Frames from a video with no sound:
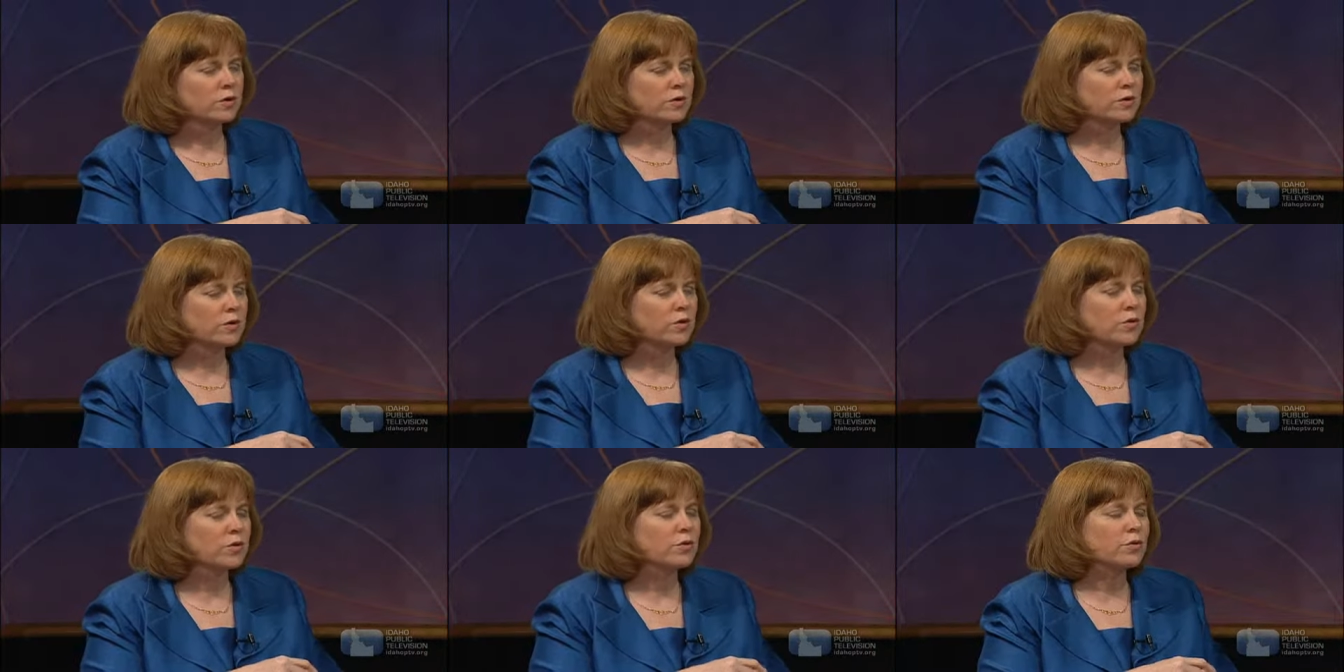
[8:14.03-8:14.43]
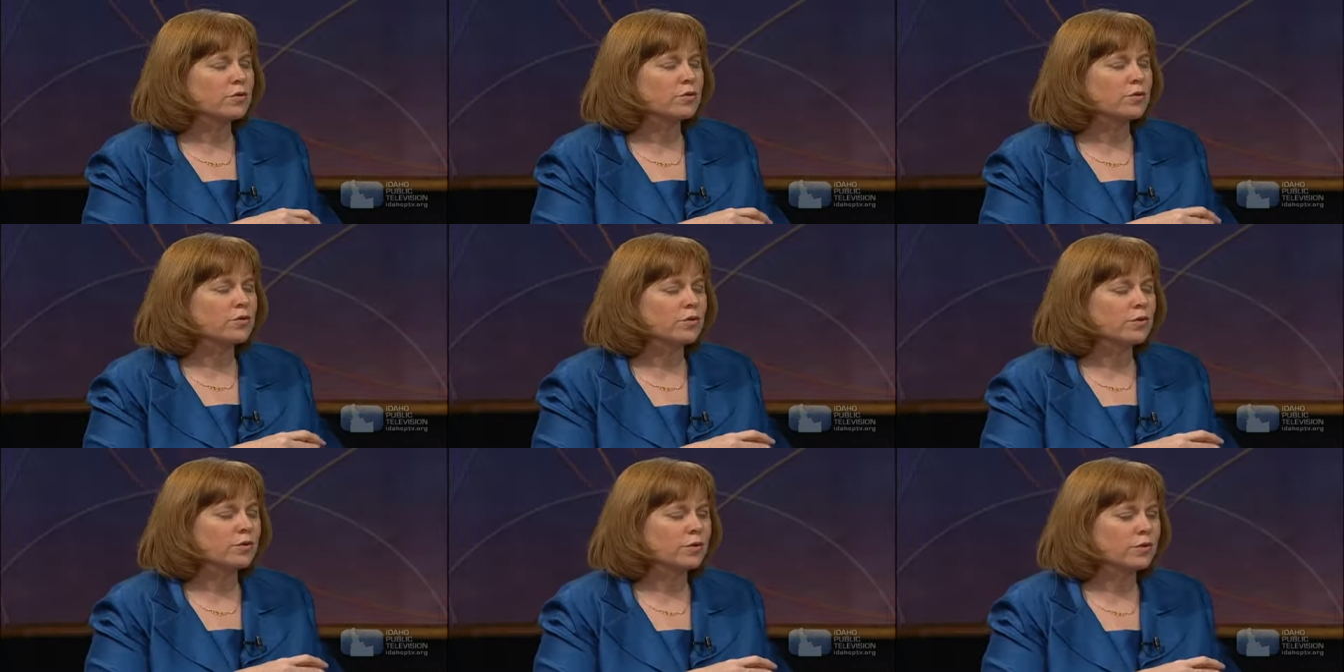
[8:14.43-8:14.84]
So you
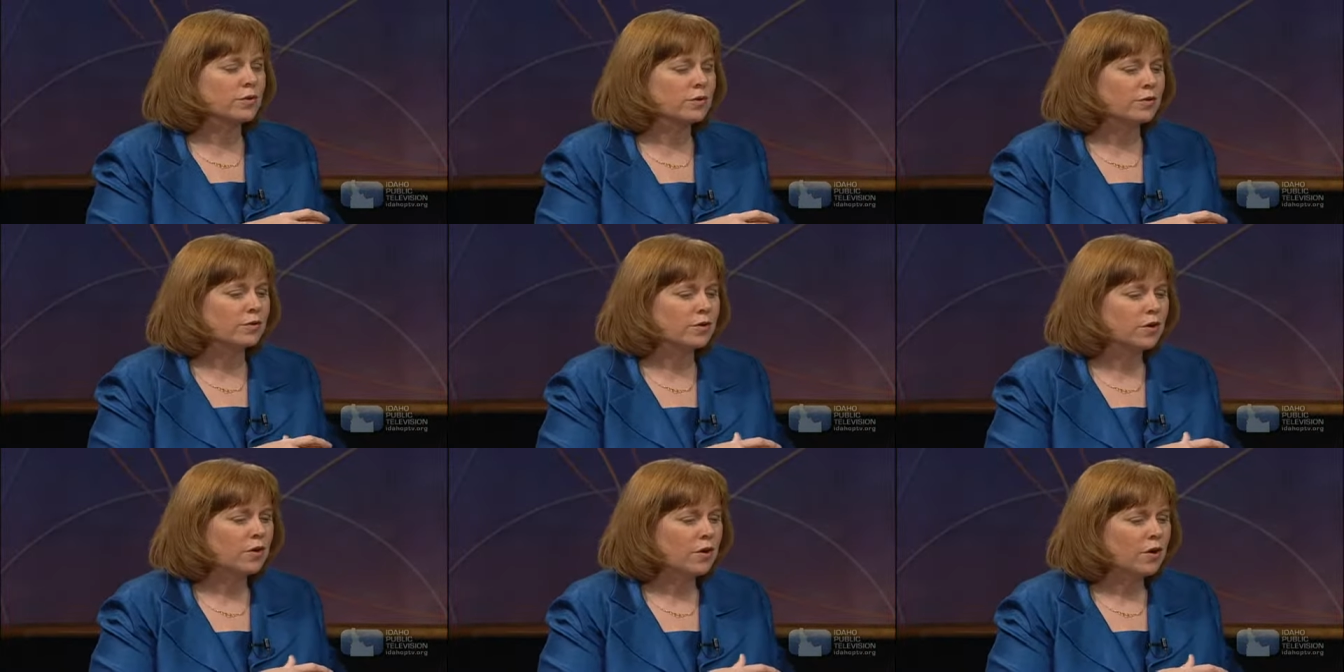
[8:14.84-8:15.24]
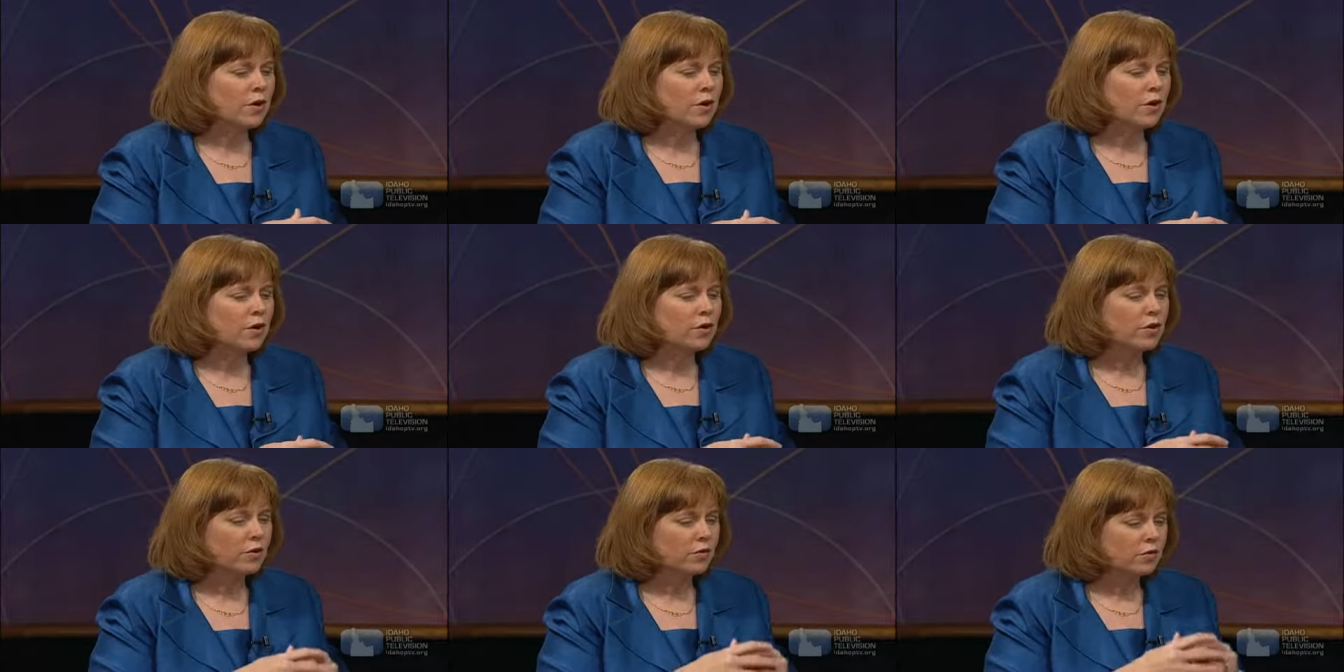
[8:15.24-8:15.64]
your
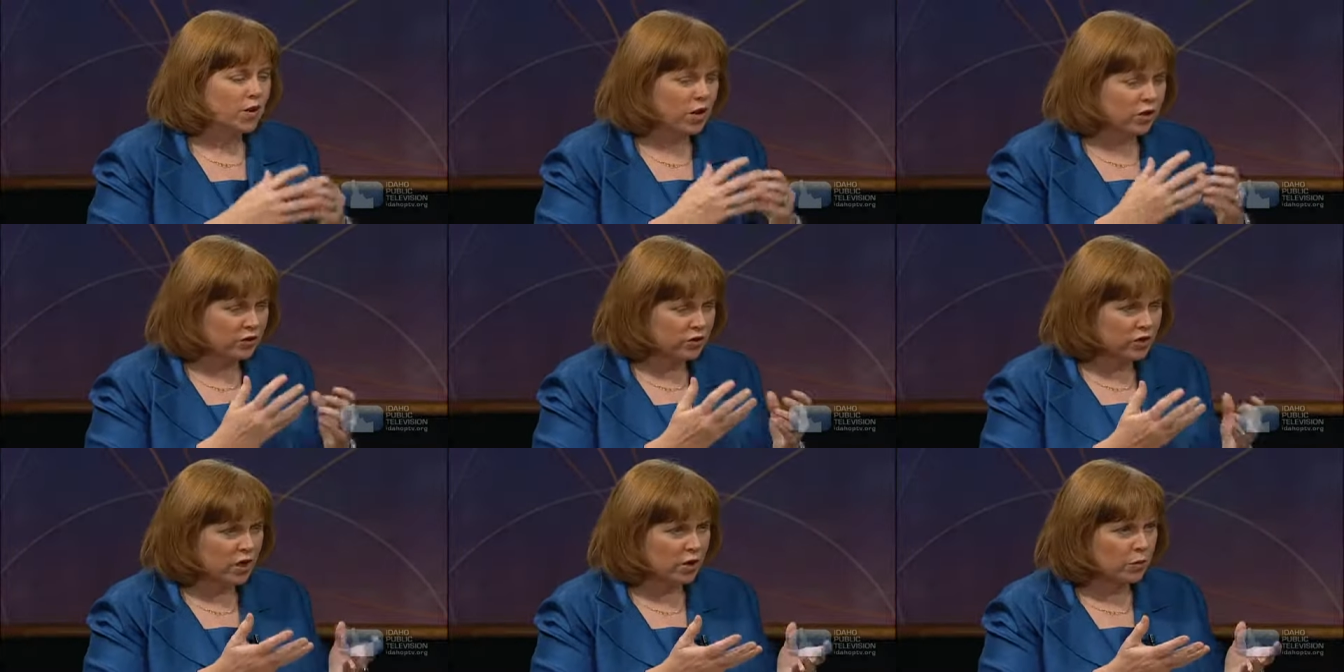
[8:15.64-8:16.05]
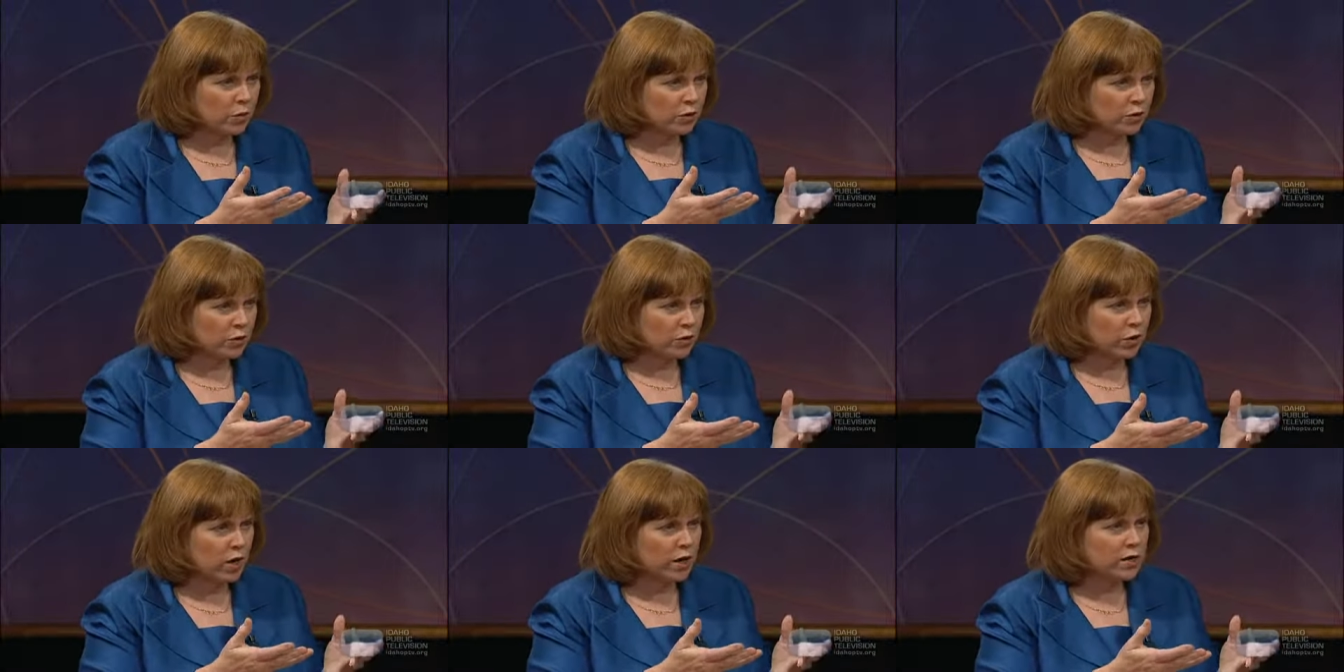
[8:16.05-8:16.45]
your father died while
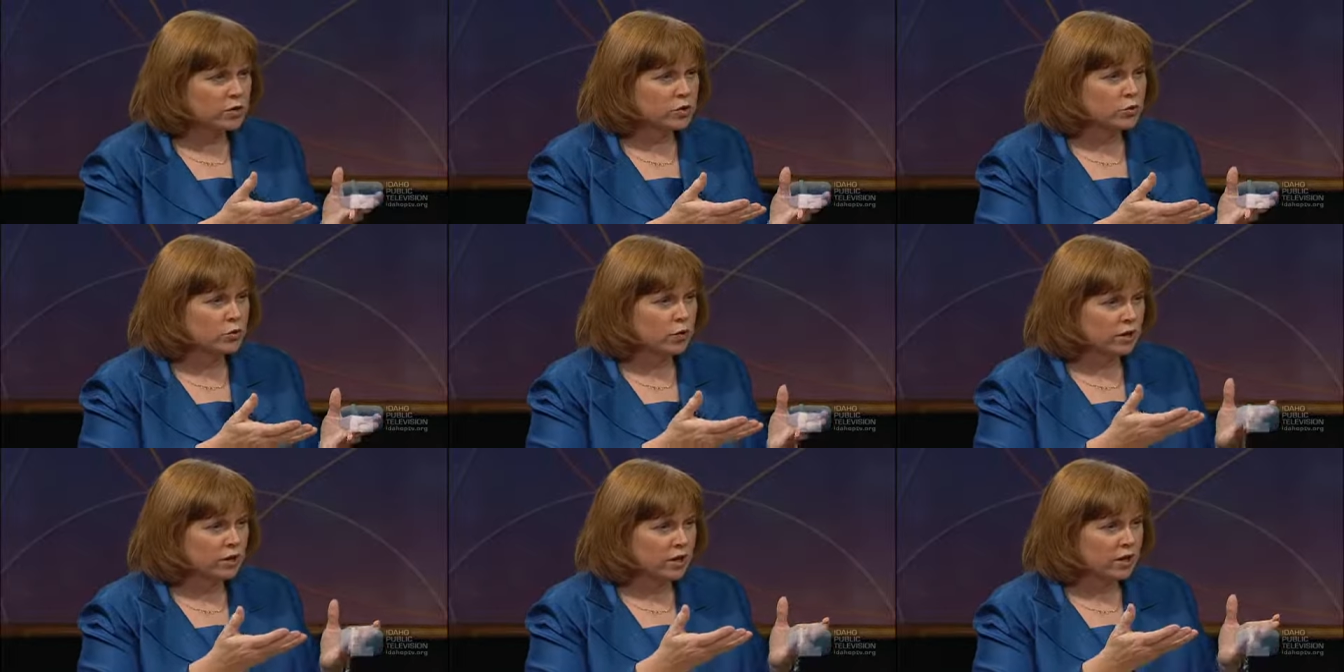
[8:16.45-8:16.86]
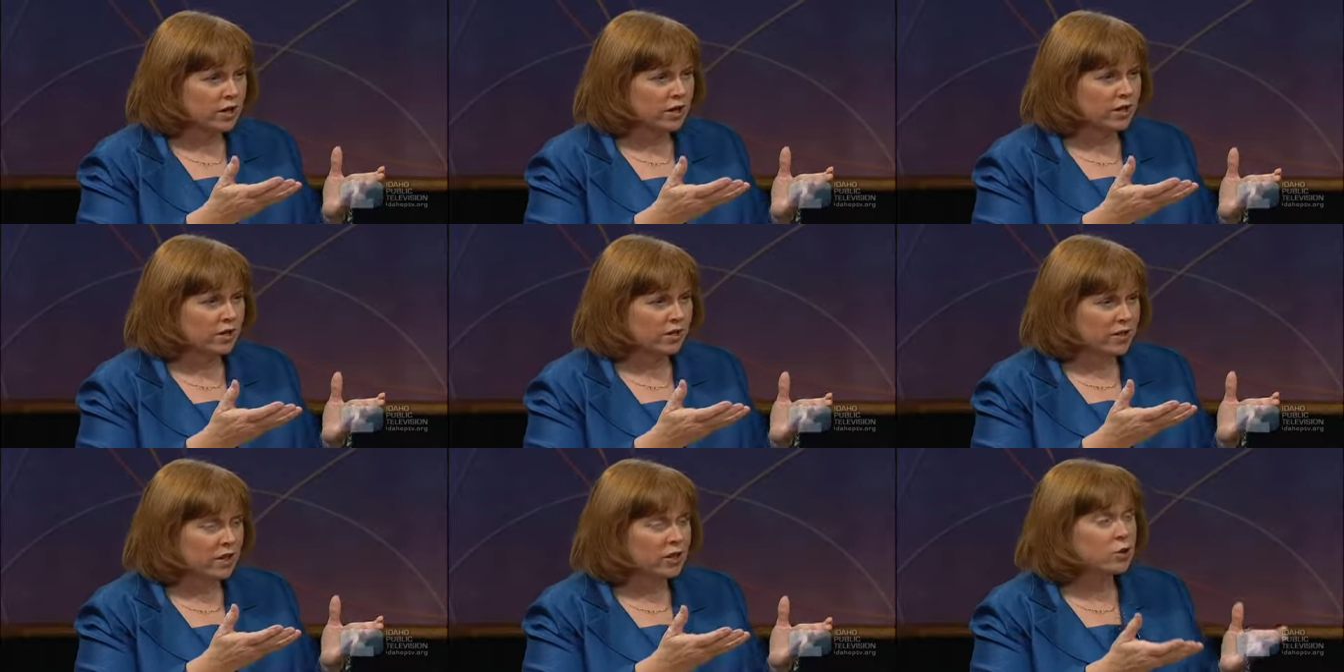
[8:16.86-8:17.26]
you were in high school, and
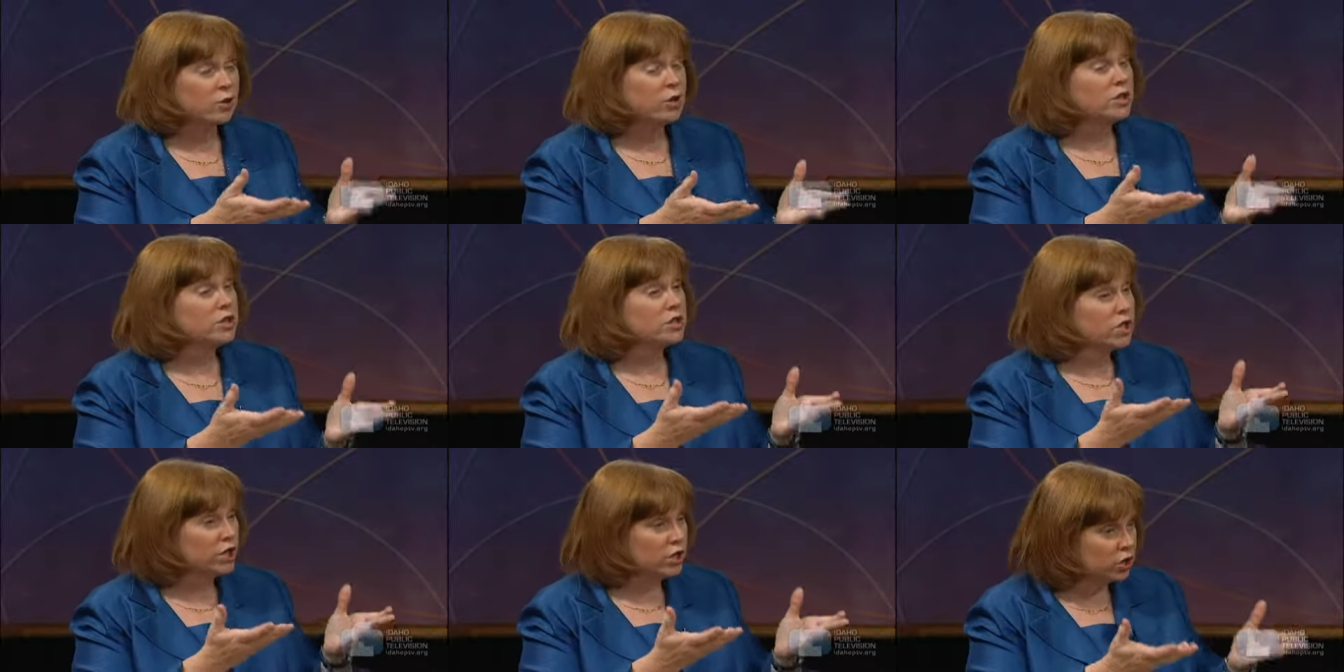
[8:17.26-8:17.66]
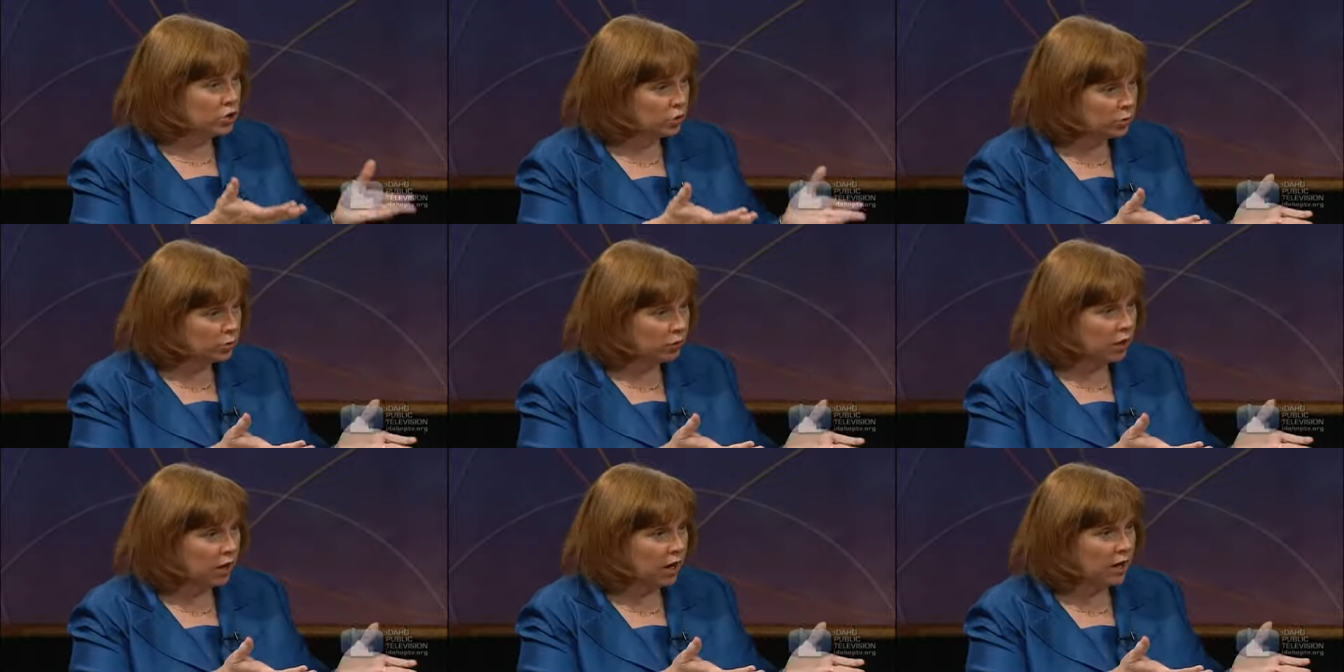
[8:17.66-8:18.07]
yet you continued
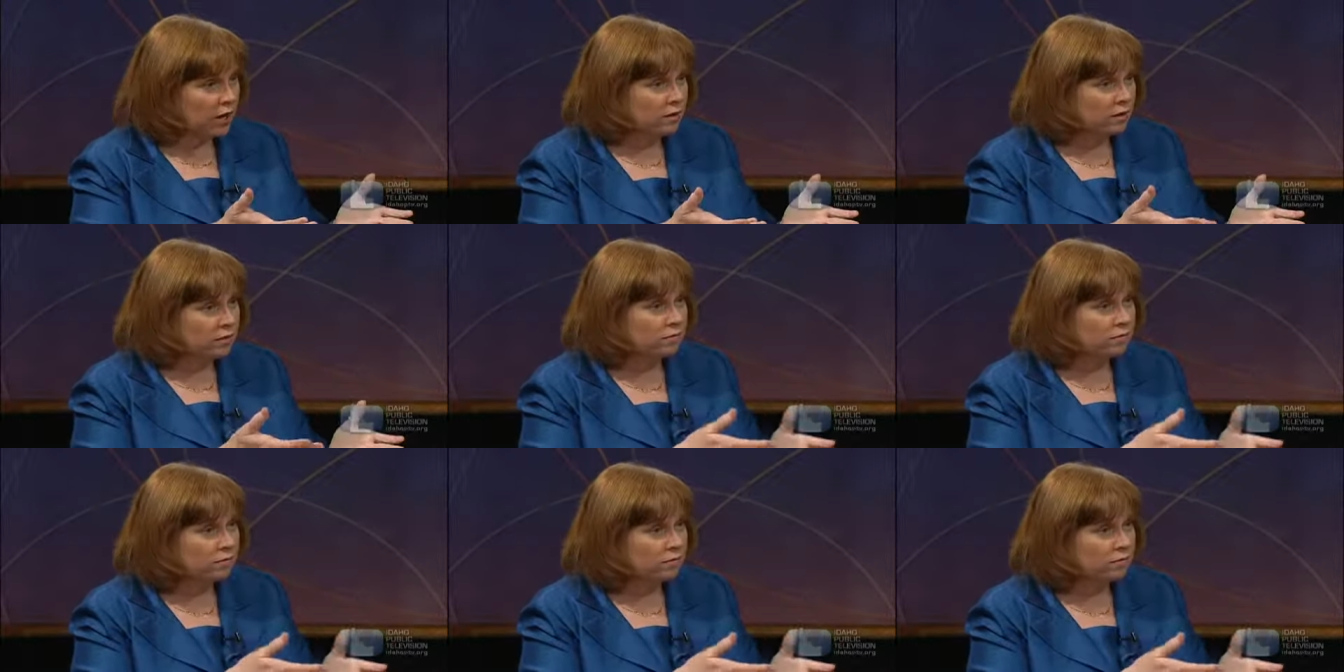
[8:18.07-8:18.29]
to play.